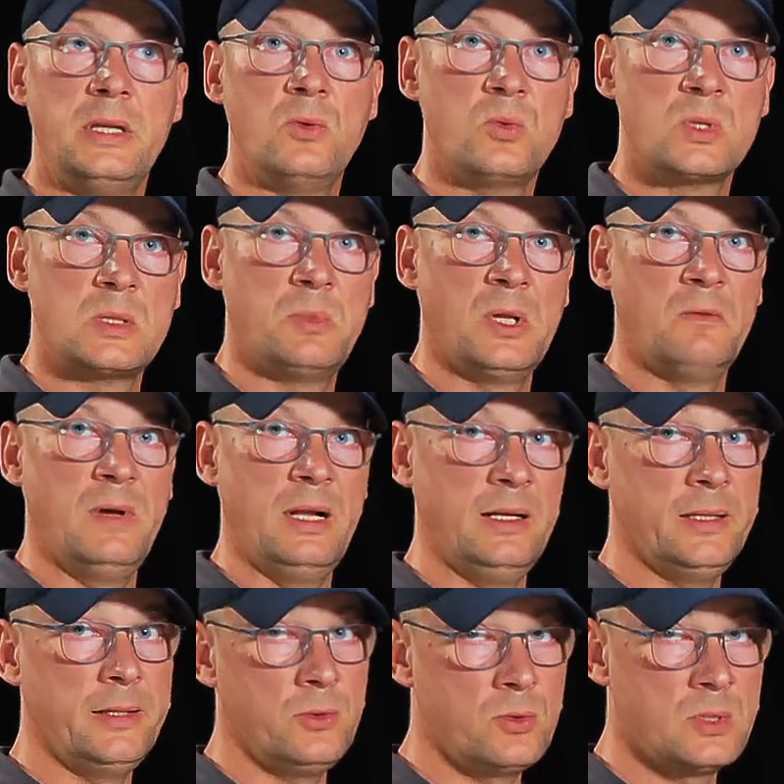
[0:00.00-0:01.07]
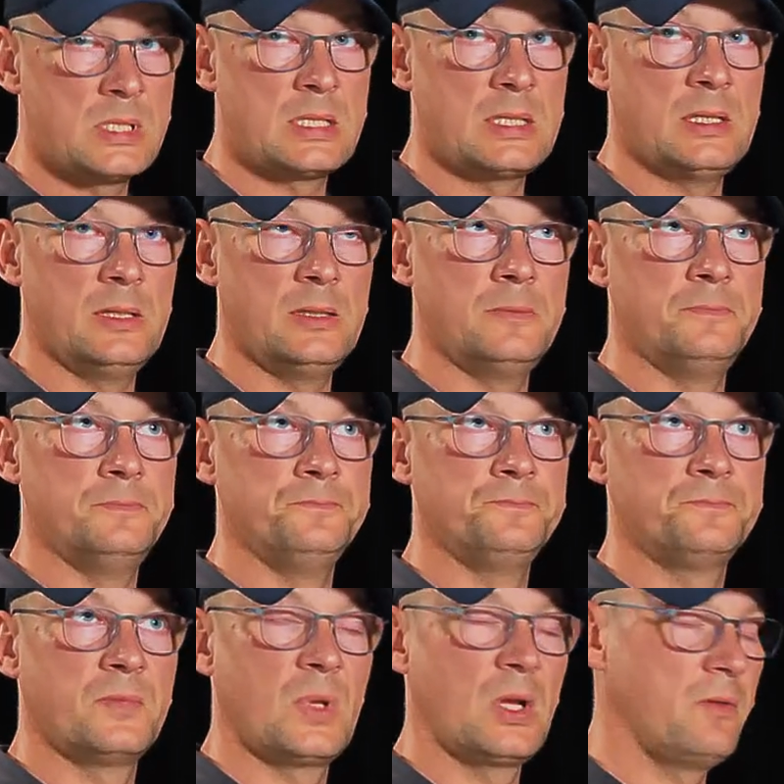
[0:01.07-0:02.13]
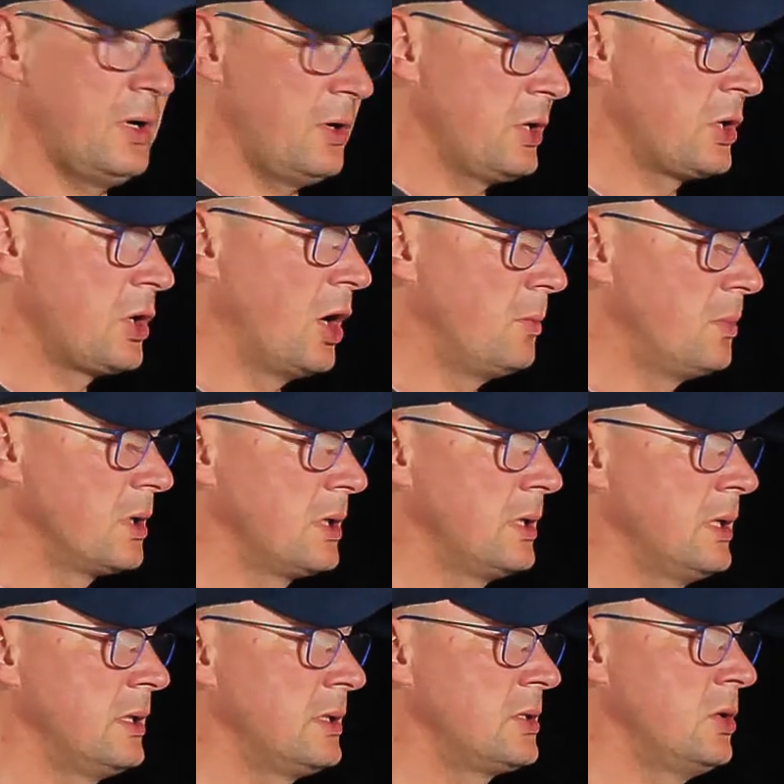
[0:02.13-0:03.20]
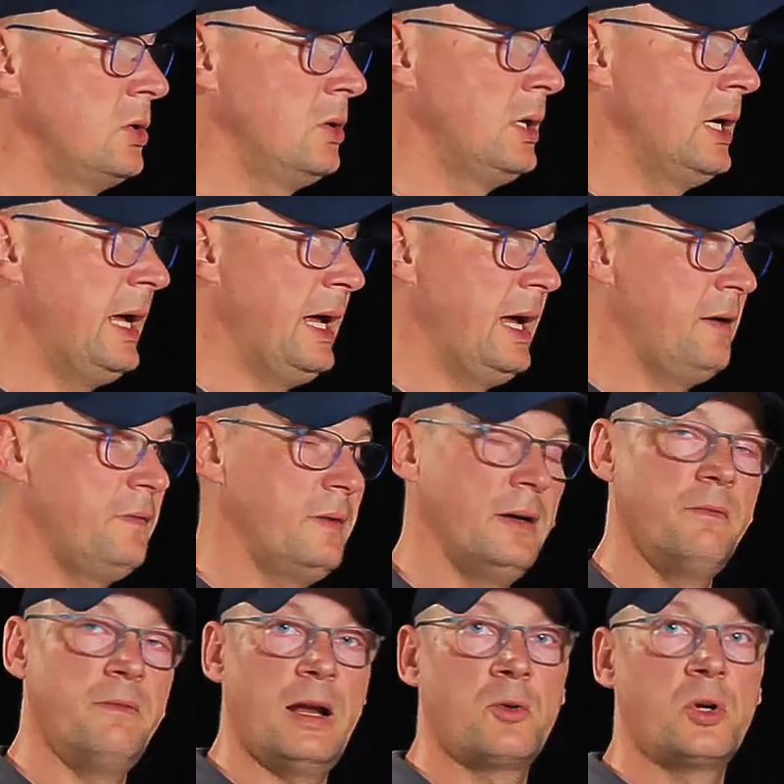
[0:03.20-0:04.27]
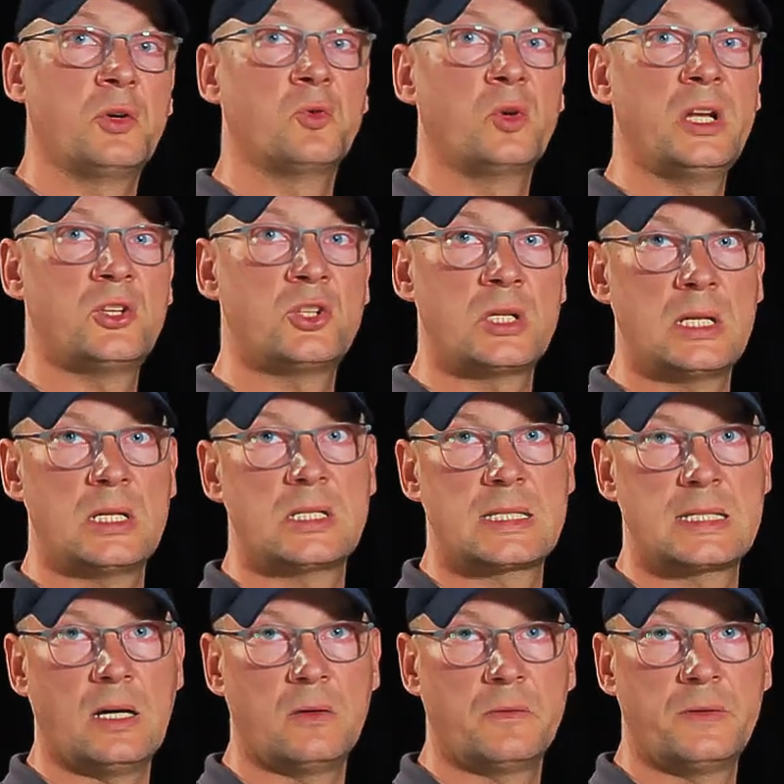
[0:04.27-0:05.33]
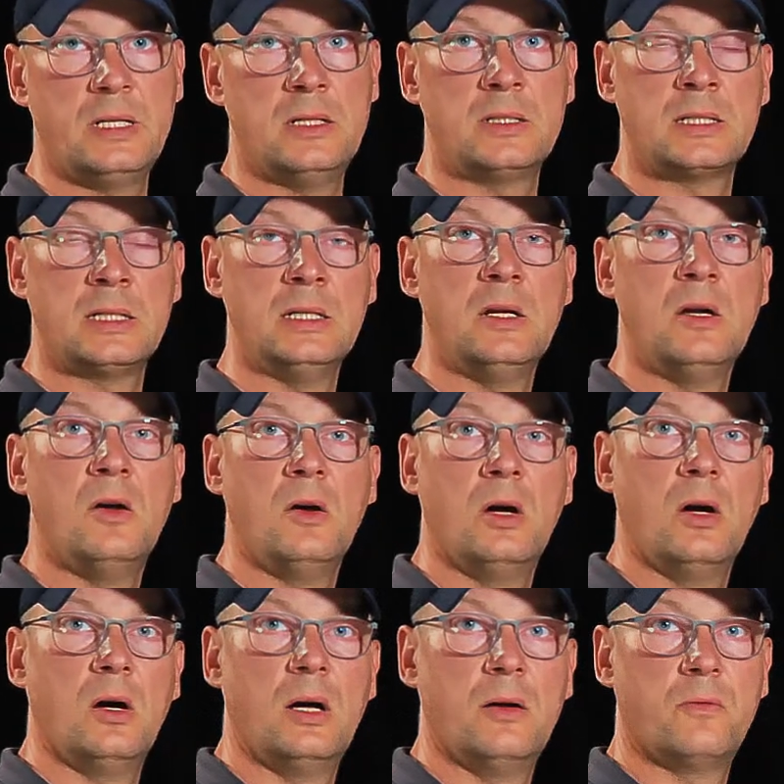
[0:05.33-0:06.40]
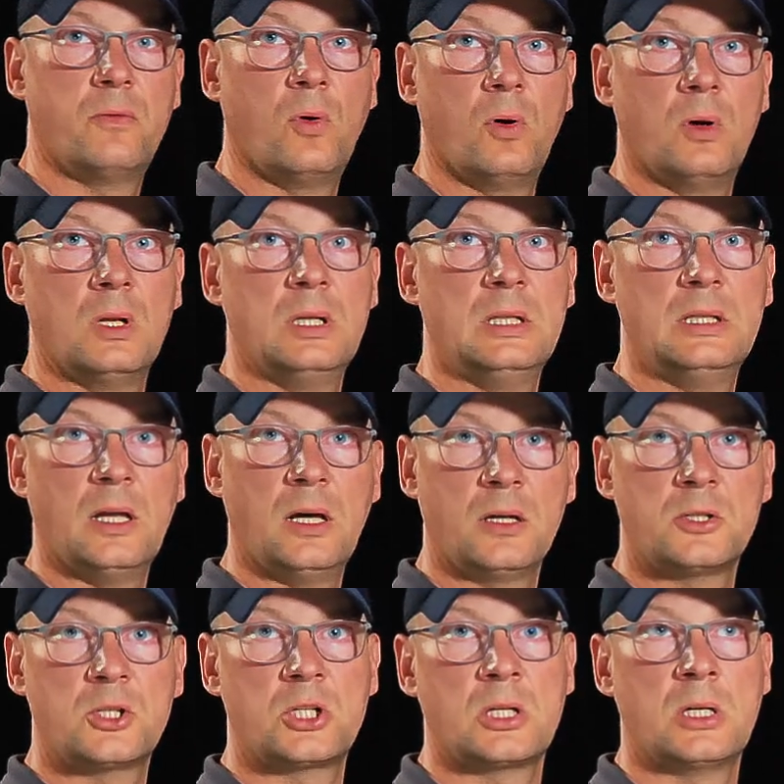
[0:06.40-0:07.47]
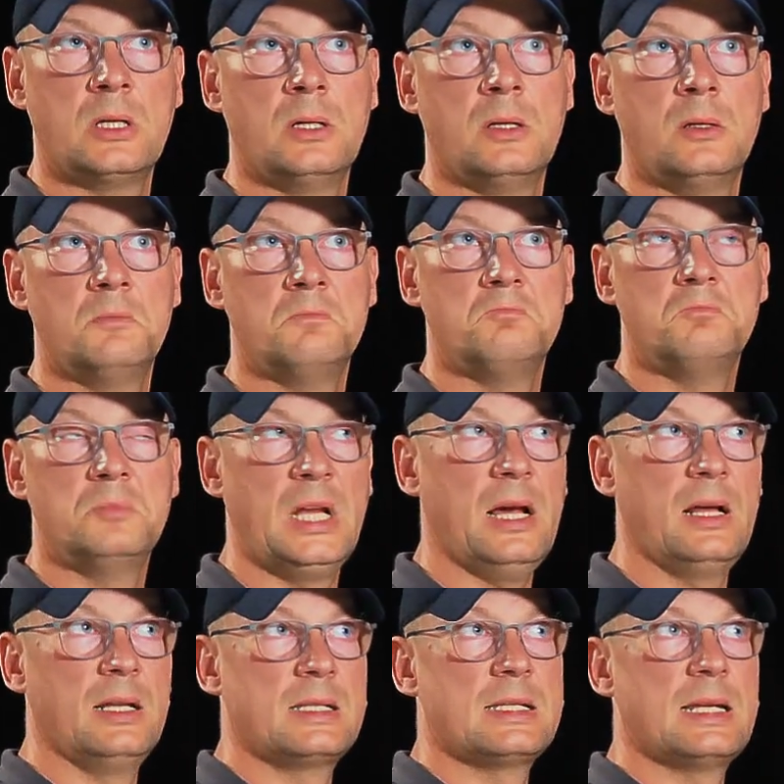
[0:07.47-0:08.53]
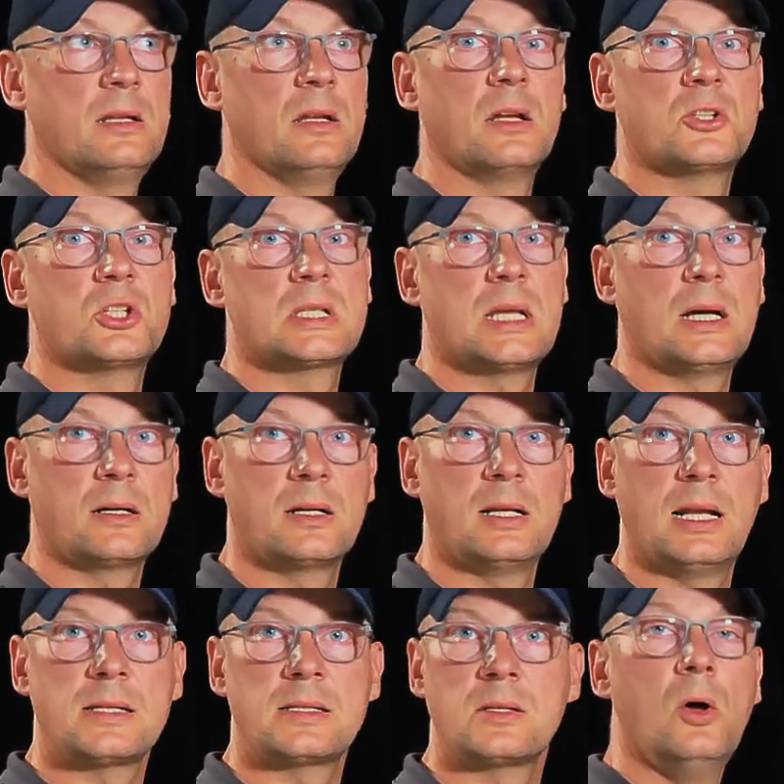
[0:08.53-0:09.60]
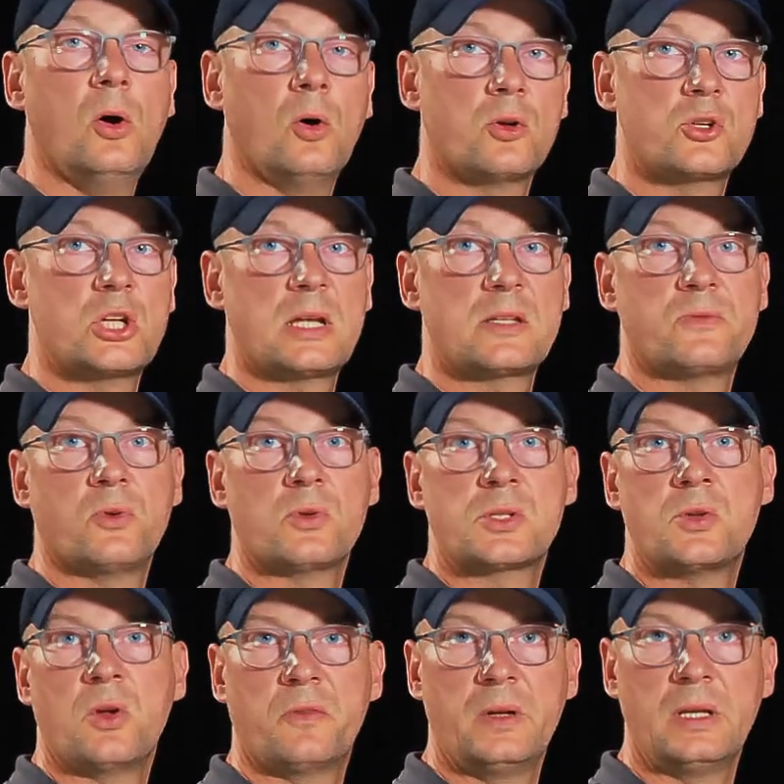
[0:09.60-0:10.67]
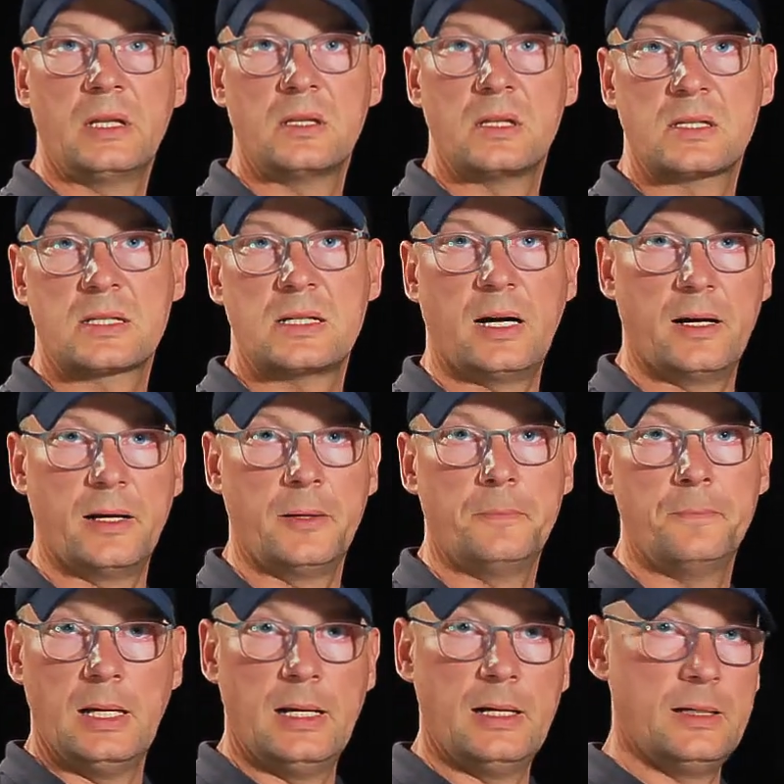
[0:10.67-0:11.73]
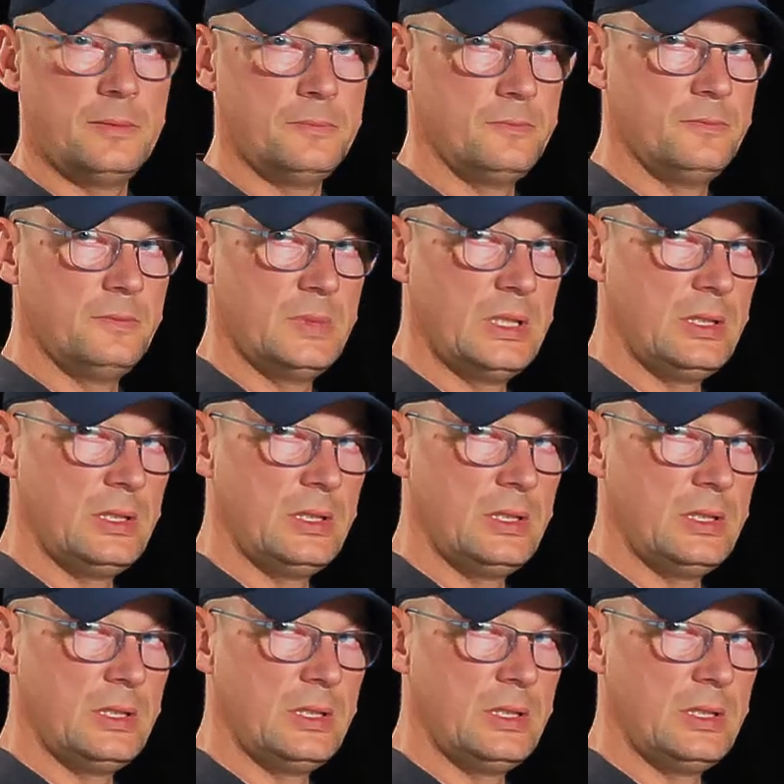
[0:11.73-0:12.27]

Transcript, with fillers: usable values, um, very common to have a very rich star field for large, yeah, let's say large star clusters or just for surfing in the sky. Um,